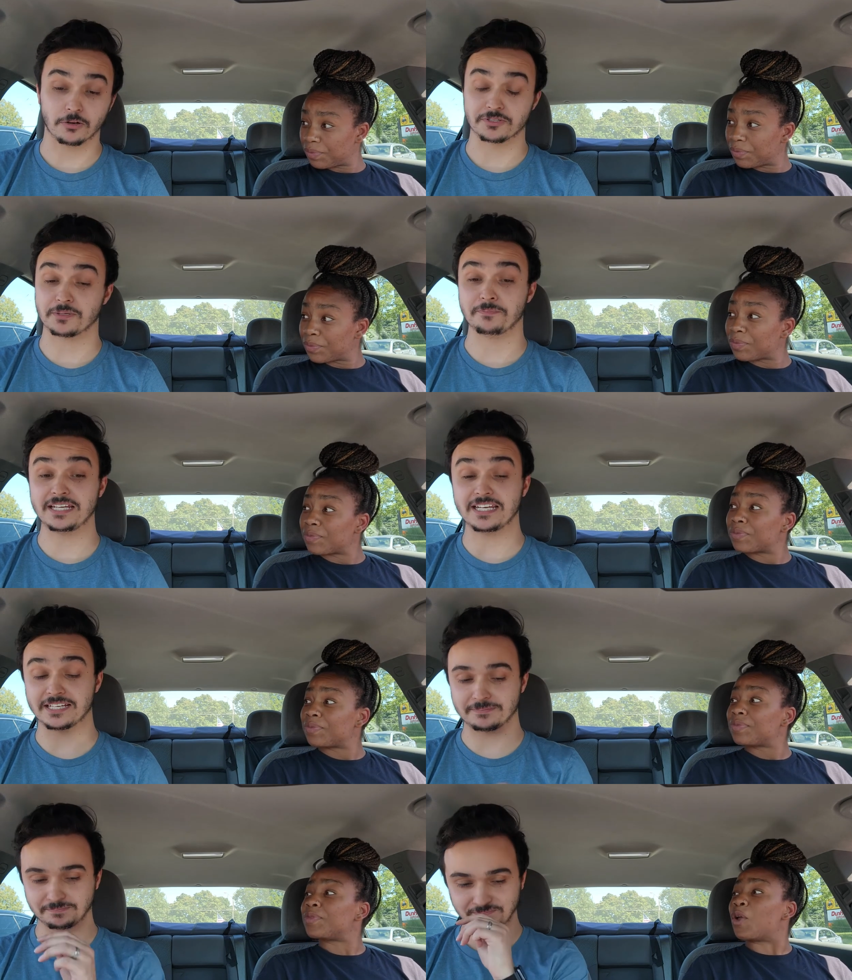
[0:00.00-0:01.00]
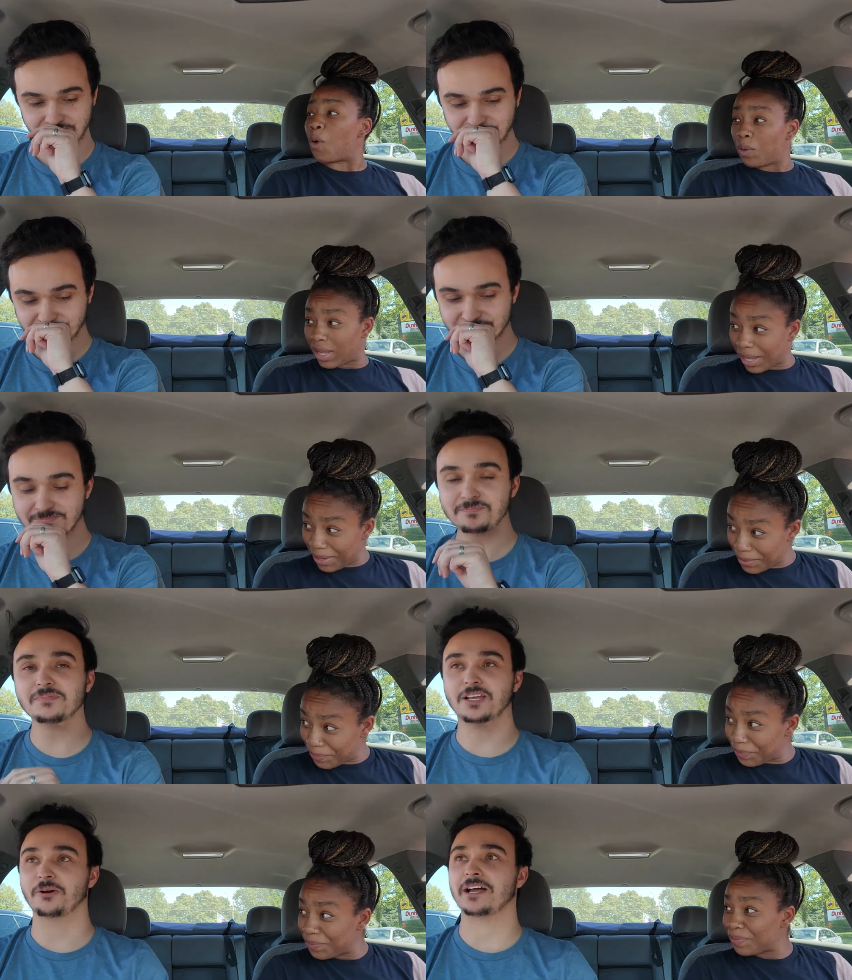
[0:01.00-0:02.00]
Speaker 1: it's immediate. Okay.
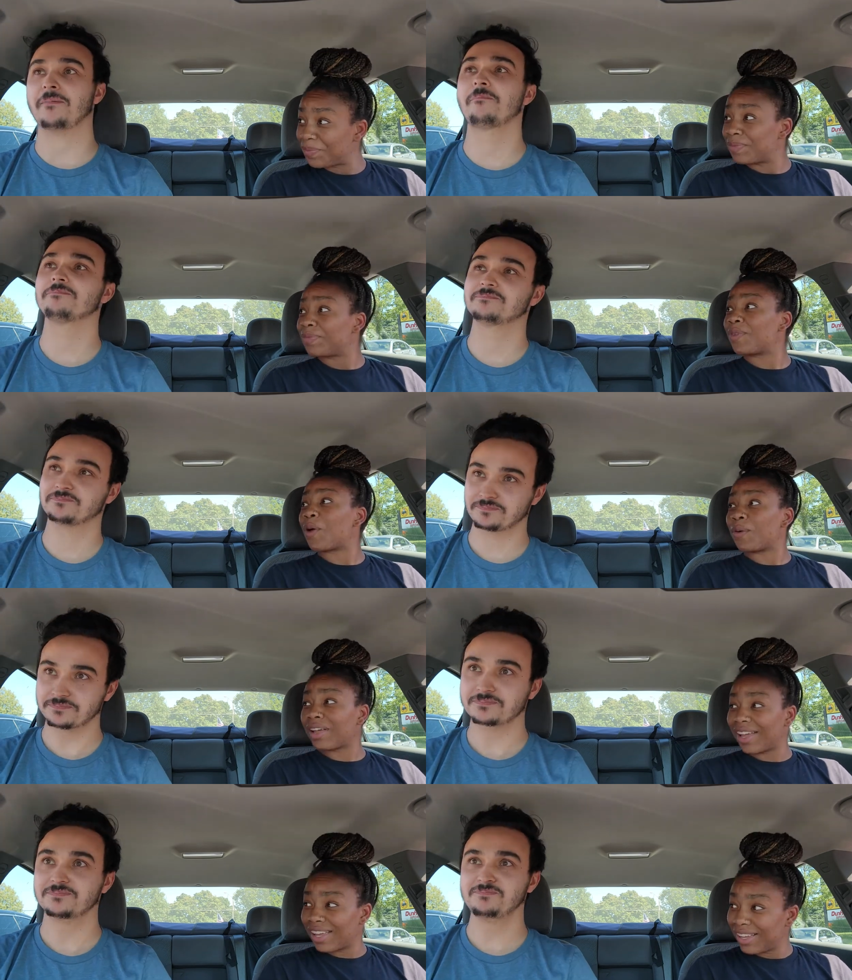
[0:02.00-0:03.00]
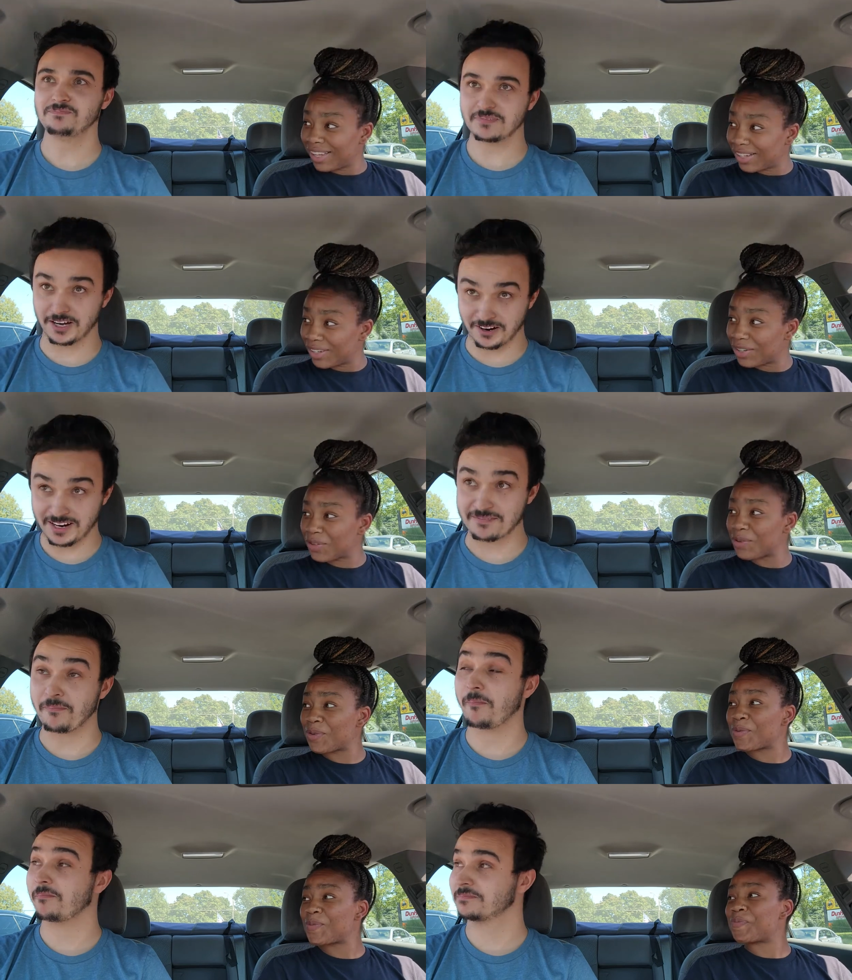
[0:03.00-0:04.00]
Okay. Okay. All right.
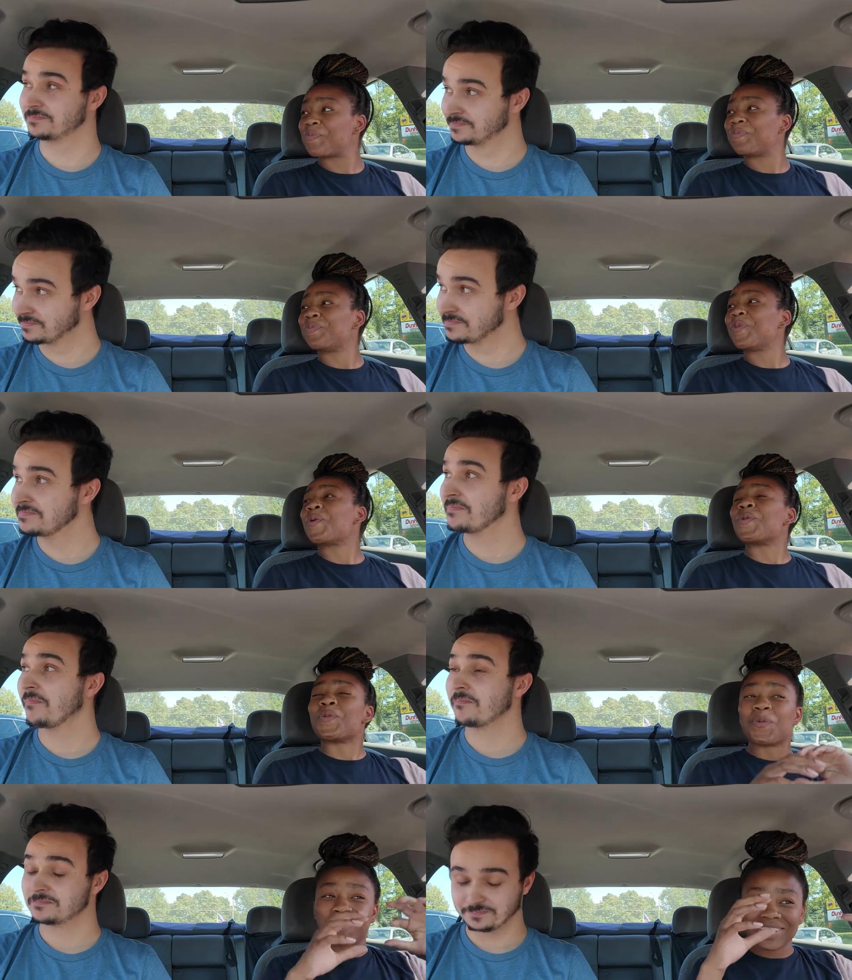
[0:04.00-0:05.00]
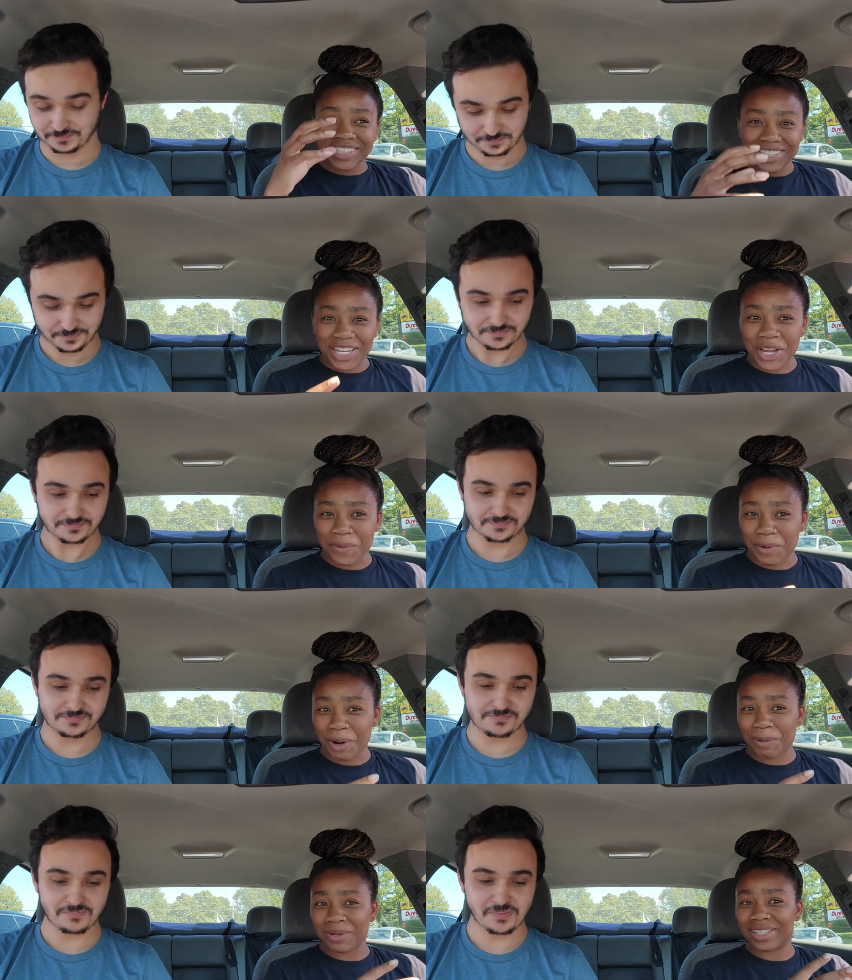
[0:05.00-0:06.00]
One to ten,
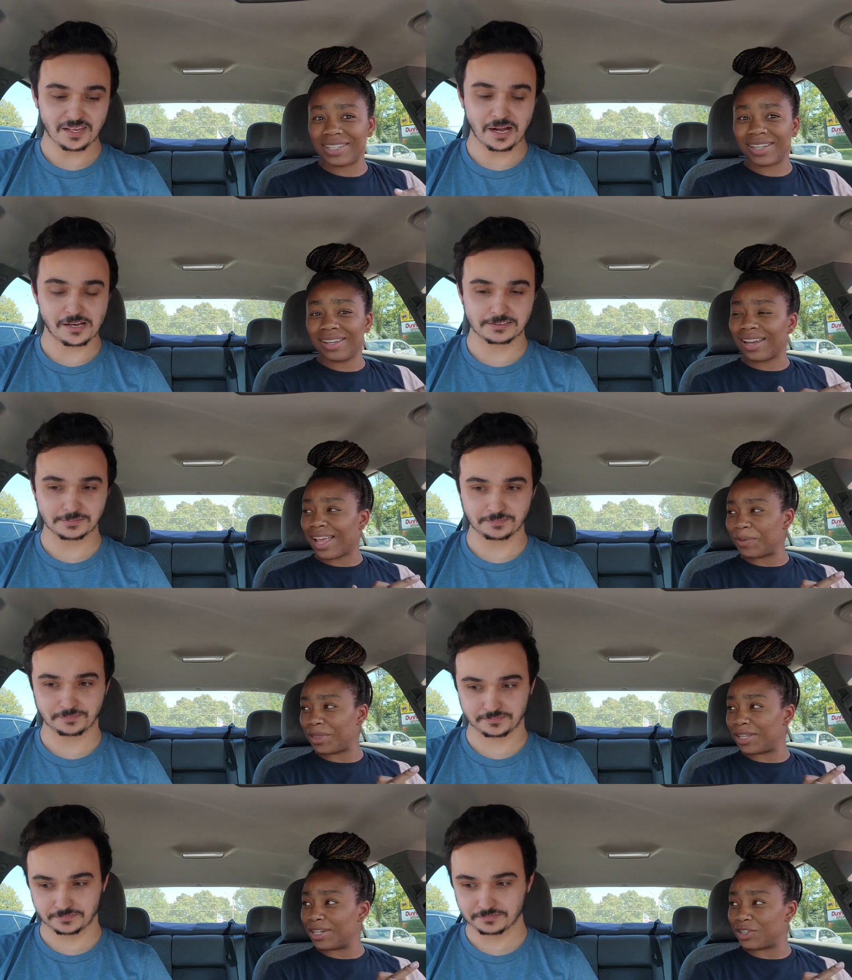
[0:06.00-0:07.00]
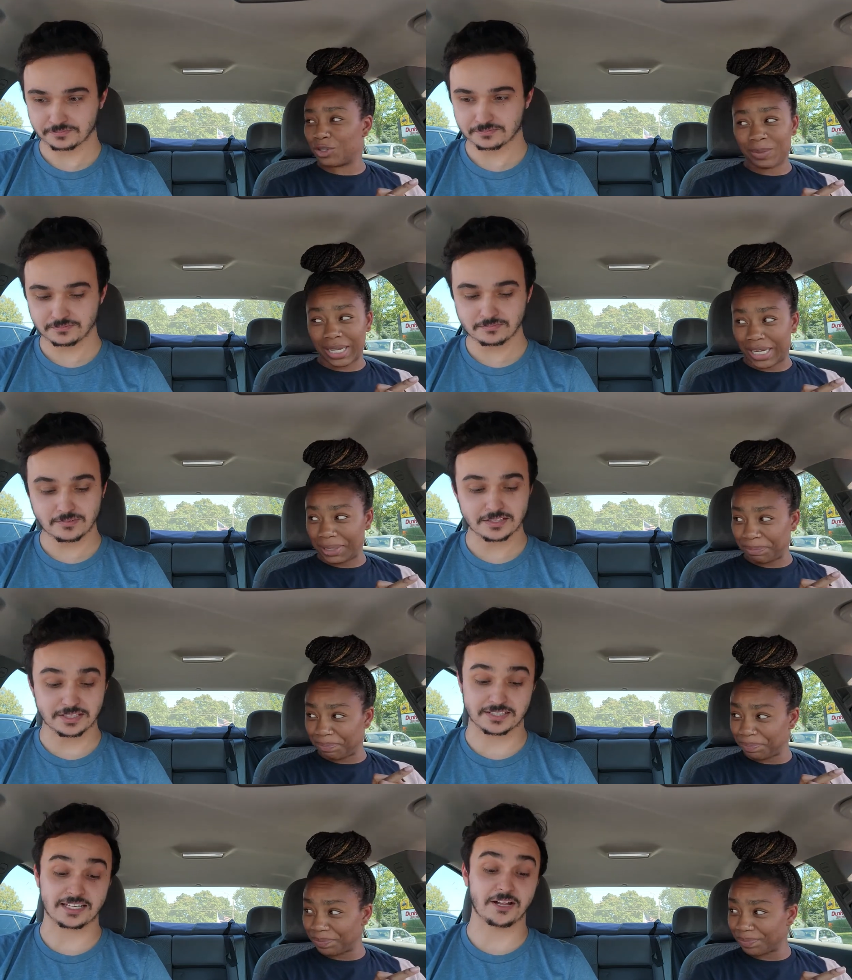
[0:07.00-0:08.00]
where are we sitting at with initial bite? It's a
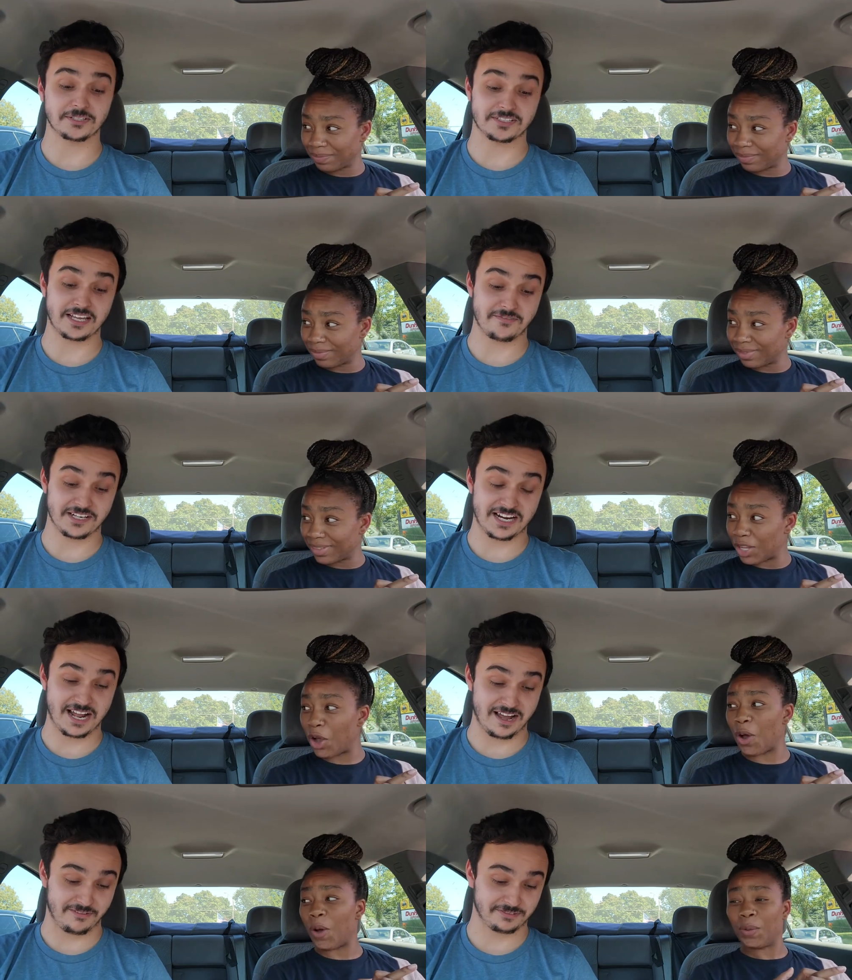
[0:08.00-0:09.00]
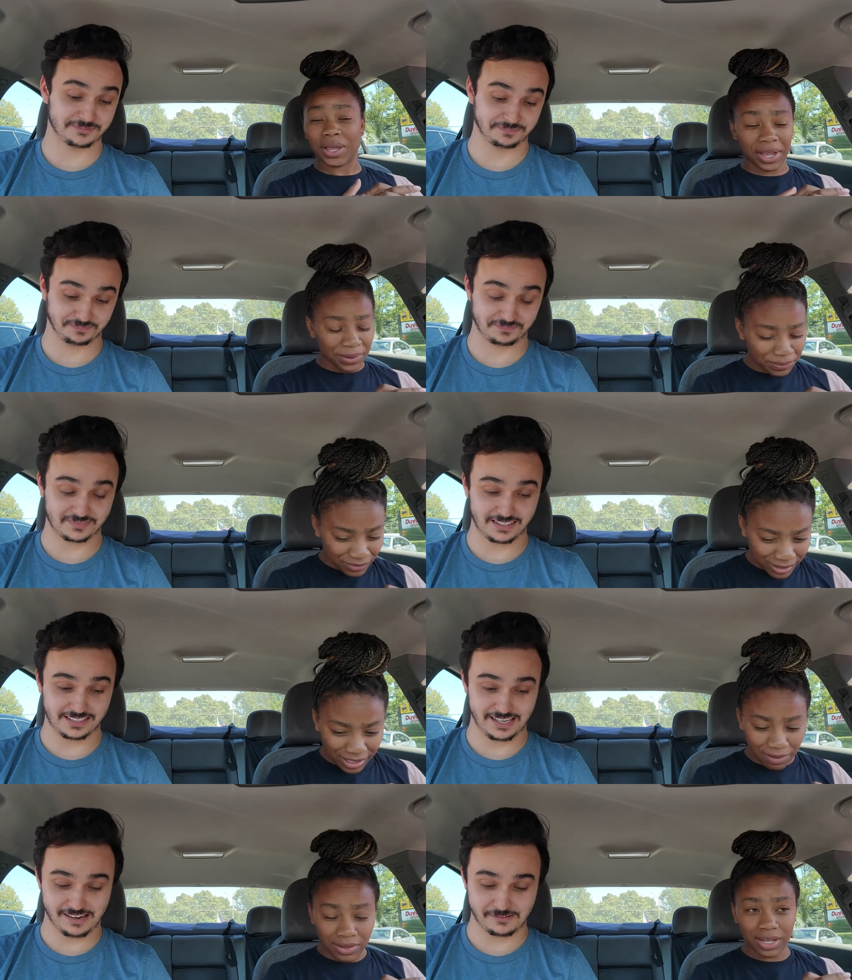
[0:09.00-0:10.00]
solid seven and a half. Okay.
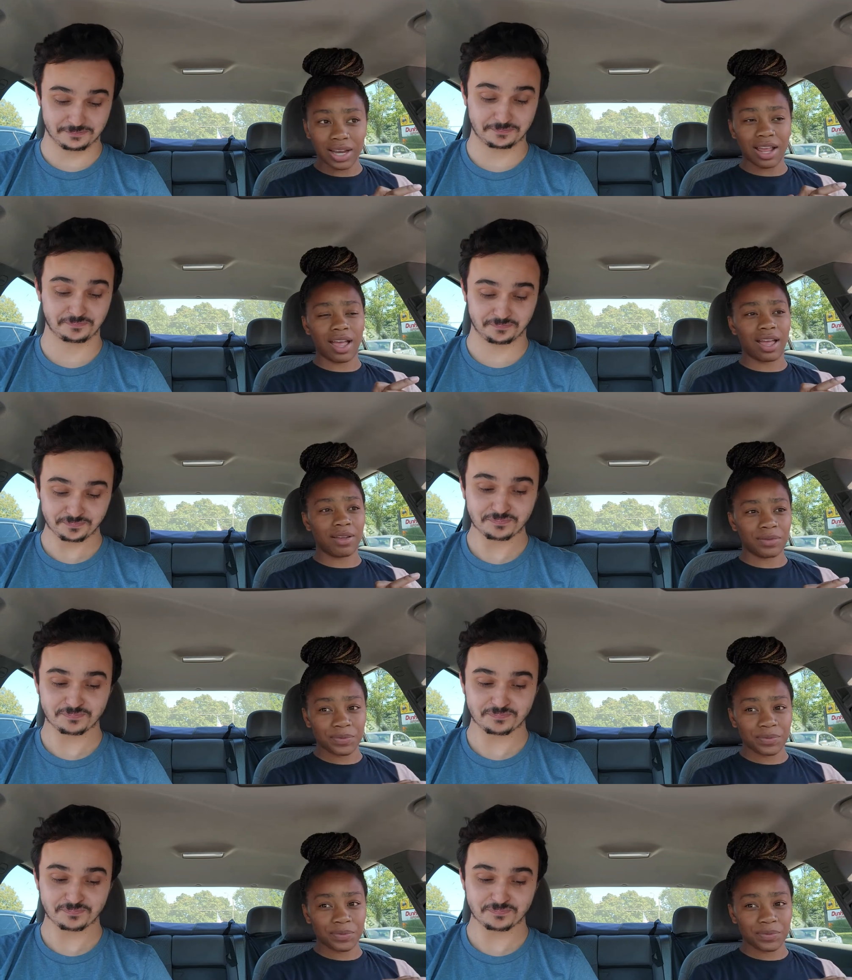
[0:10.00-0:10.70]
Seven and a half.